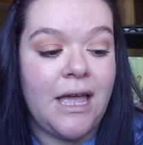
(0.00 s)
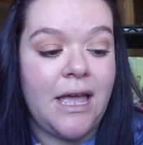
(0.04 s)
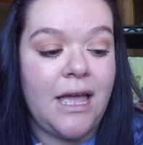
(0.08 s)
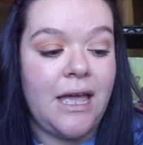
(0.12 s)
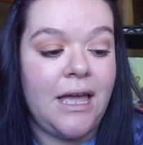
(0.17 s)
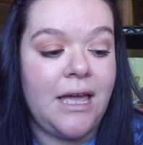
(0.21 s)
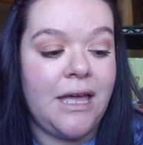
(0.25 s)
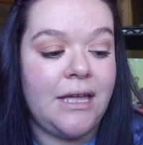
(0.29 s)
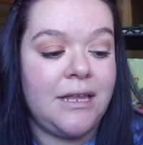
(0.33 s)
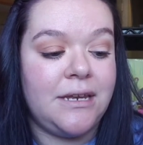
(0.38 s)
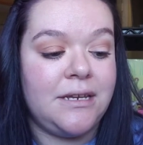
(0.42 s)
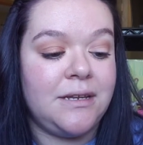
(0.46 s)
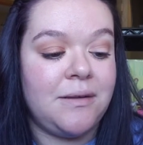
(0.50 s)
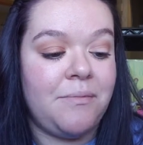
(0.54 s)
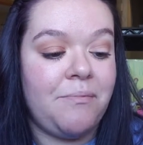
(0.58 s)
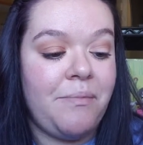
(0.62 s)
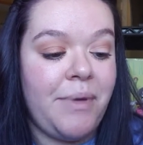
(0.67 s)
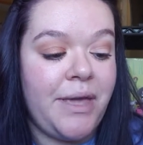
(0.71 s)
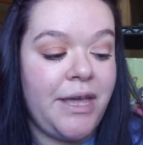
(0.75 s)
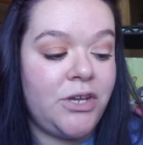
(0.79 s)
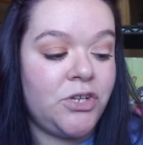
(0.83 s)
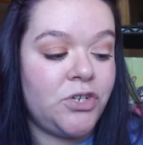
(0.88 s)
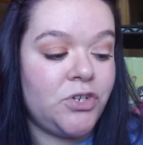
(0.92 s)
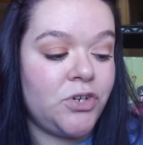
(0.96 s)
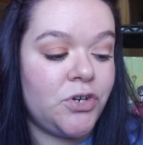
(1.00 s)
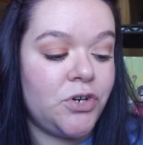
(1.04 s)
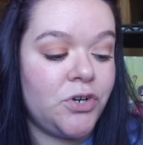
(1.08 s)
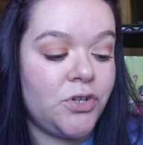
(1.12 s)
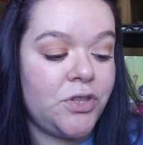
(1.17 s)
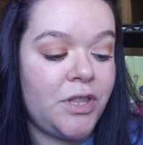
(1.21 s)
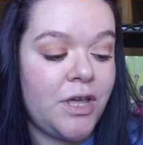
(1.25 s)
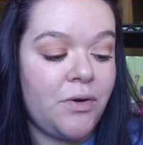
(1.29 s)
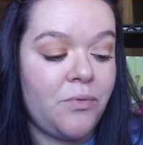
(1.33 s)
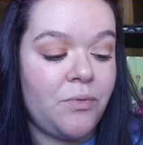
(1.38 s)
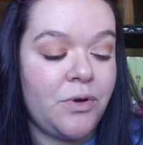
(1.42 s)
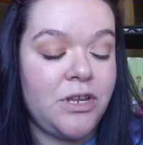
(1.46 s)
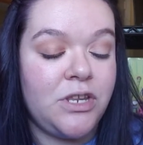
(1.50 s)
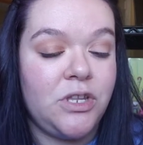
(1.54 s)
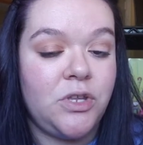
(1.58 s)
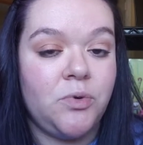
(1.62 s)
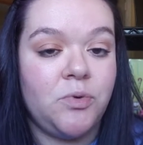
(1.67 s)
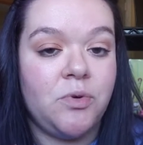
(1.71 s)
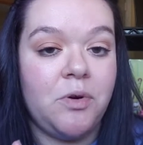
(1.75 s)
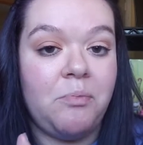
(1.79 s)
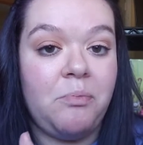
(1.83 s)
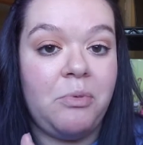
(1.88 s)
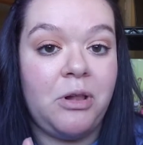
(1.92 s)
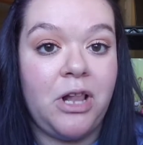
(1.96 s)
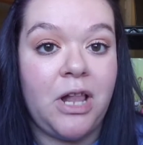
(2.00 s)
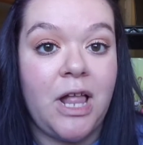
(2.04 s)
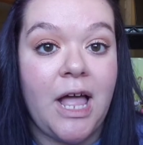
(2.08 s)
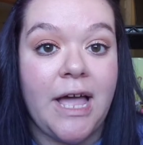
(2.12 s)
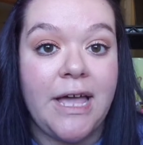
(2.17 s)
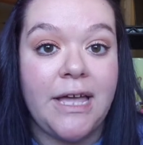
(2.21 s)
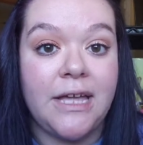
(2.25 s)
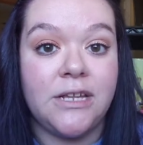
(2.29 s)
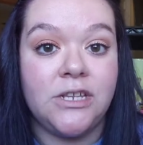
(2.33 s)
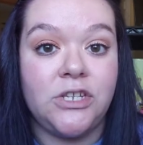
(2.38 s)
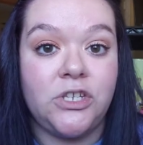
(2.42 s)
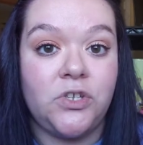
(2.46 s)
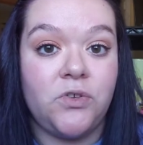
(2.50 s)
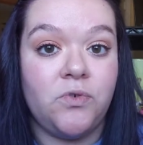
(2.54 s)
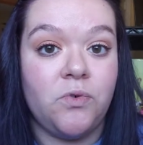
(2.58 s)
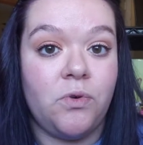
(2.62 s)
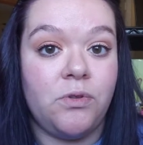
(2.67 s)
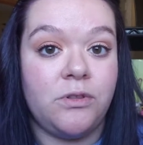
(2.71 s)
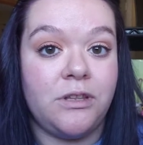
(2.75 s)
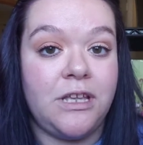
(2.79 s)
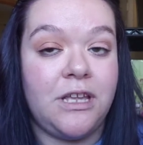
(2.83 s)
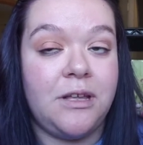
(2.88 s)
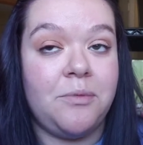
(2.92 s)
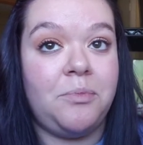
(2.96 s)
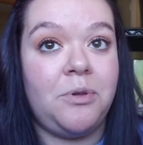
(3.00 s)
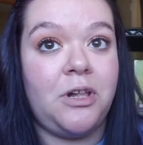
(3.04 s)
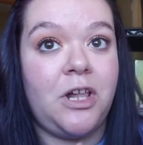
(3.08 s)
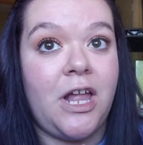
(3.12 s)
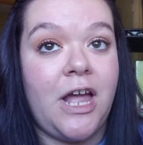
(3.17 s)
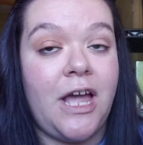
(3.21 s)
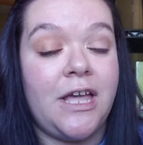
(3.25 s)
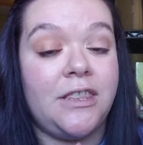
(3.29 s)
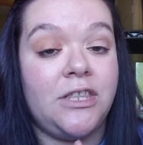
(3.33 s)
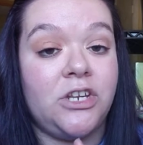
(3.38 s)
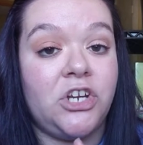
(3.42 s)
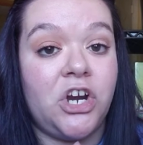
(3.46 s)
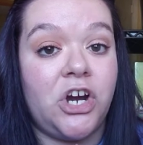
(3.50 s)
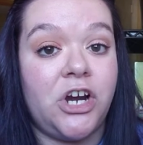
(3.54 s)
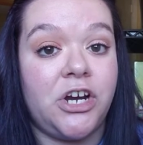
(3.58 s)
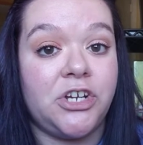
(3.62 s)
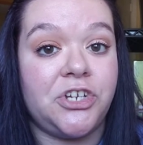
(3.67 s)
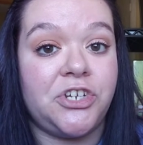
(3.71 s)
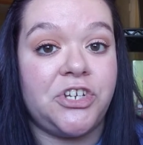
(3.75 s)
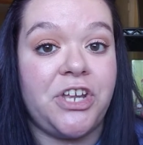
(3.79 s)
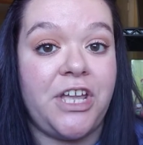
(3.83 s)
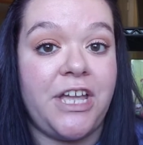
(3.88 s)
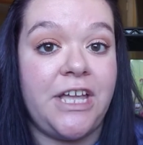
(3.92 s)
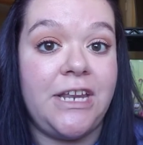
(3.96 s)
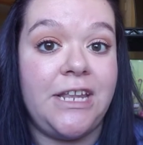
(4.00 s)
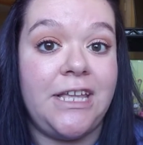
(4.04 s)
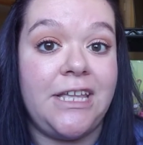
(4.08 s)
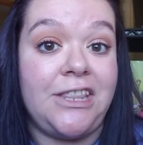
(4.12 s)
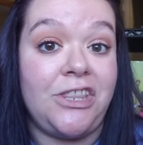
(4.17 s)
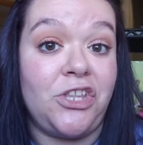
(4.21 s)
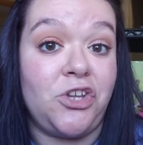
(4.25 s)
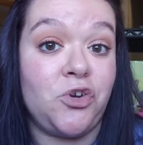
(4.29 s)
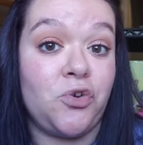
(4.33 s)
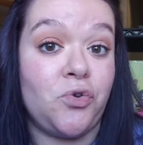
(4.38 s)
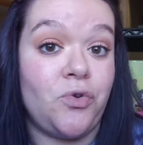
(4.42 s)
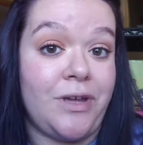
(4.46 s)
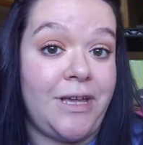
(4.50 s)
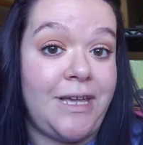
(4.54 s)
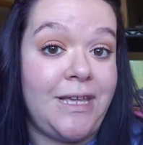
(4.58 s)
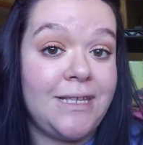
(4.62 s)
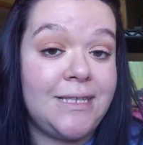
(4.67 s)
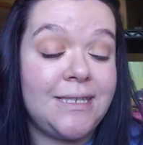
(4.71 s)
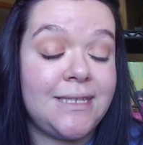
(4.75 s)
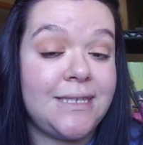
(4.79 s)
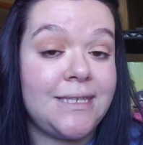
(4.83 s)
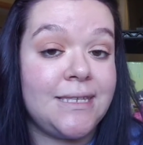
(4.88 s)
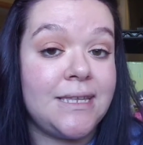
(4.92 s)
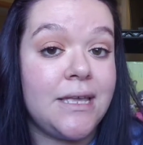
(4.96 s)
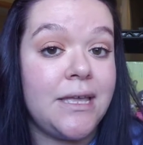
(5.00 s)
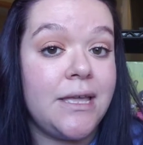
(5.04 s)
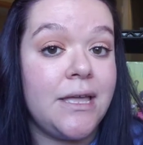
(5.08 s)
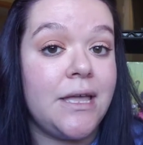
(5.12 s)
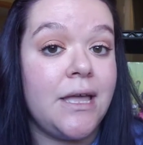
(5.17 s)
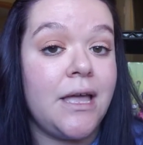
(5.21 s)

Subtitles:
And make sure that when you apply it, you only apply the dark shade in the crease.